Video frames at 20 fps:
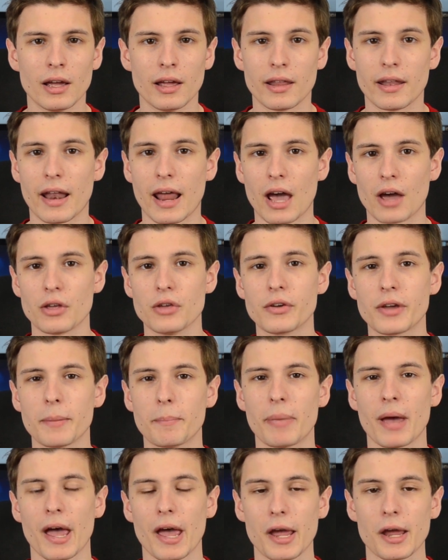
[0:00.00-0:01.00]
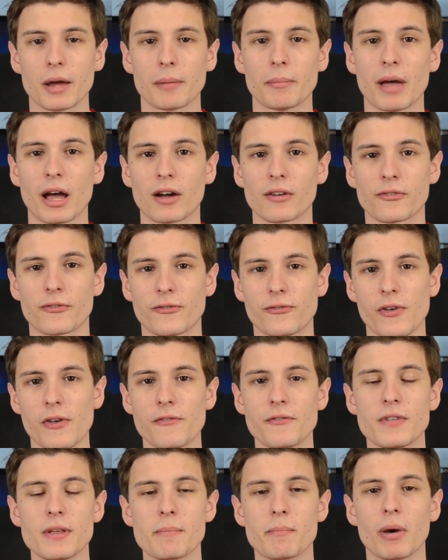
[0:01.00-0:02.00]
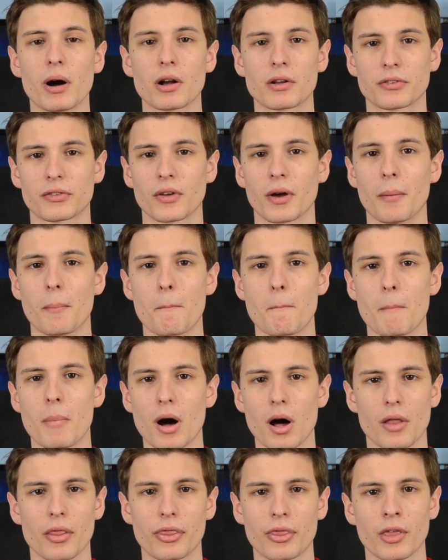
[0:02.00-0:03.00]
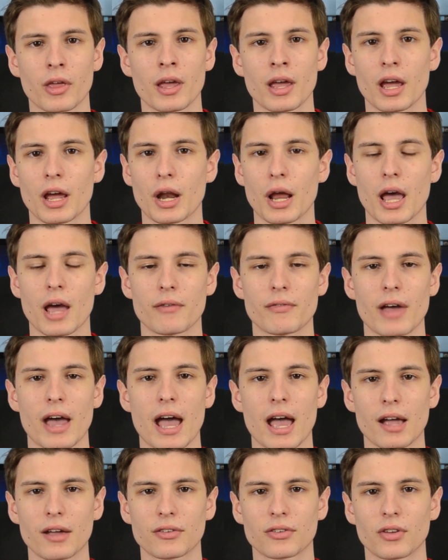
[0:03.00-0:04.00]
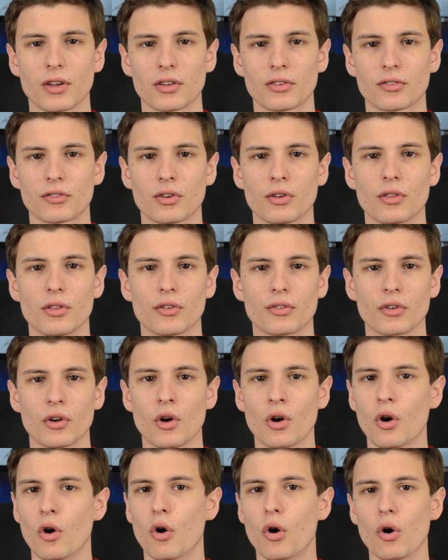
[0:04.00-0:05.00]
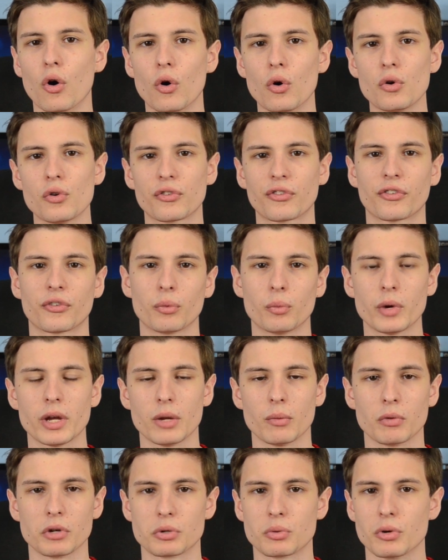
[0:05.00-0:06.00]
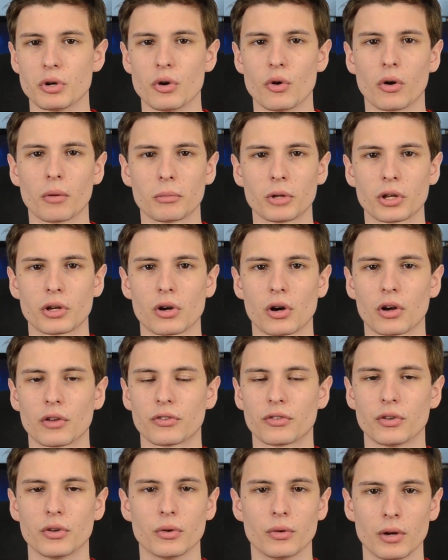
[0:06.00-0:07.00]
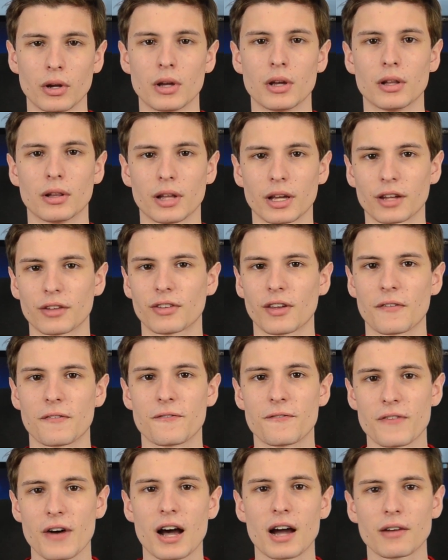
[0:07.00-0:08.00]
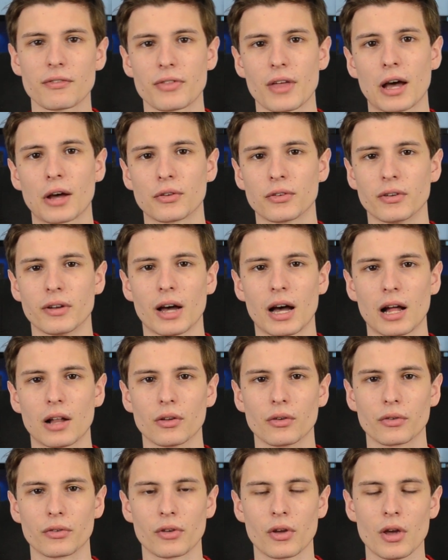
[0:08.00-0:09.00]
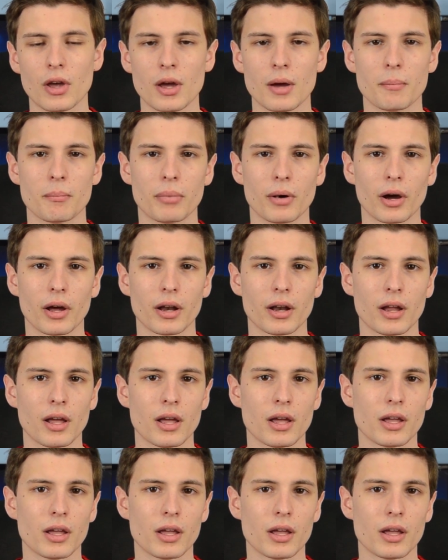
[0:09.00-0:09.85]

Now, you could pay about 50 bucks a month and have access to this whole suite, which would normally cost you, like I said, $5,000, but